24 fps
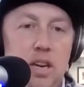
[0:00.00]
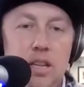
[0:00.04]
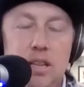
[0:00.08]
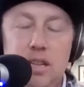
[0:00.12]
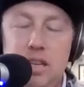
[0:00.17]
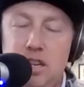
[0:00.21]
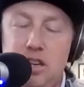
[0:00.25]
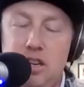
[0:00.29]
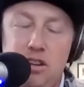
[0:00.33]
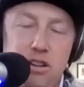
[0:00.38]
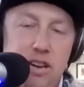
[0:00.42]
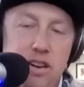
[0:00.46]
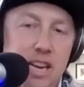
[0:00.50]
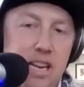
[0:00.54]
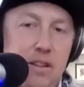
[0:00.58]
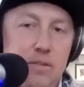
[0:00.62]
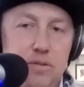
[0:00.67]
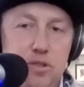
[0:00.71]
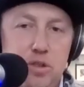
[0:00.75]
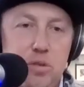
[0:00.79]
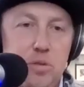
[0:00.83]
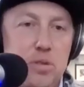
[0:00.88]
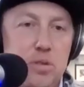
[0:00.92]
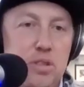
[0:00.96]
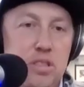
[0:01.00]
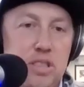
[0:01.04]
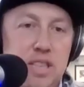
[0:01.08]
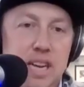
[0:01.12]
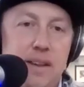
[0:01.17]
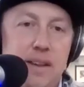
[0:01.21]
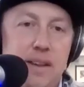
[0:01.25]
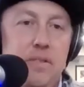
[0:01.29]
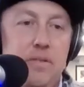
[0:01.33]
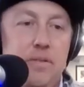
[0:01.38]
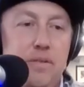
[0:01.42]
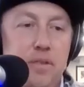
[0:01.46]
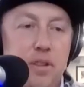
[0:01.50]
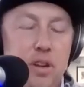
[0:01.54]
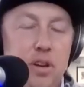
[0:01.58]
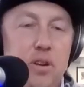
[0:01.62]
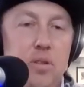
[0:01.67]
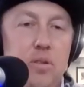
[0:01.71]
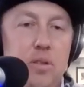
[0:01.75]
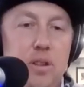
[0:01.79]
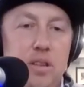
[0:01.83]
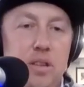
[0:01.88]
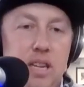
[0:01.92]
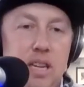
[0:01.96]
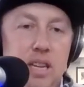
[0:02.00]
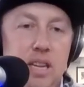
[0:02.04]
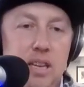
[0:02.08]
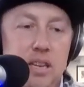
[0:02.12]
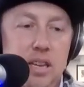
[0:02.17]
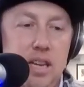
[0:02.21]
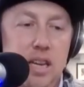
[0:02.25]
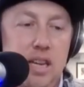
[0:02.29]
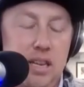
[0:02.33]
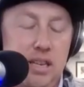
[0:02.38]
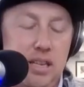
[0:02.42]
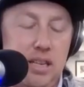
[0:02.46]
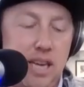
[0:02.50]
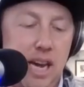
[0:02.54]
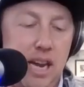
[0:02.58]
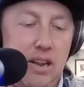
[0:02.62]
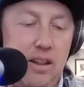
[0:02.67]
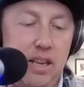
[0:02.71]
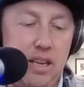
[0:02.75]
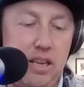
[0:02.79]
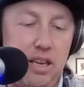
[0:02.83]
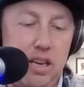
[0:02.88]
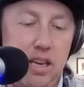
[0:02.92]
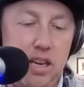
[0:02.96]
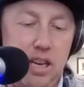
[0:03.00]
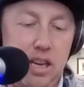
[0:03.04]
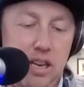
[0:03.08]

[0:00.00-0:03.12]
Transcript: The creative juices have to flow and kind of like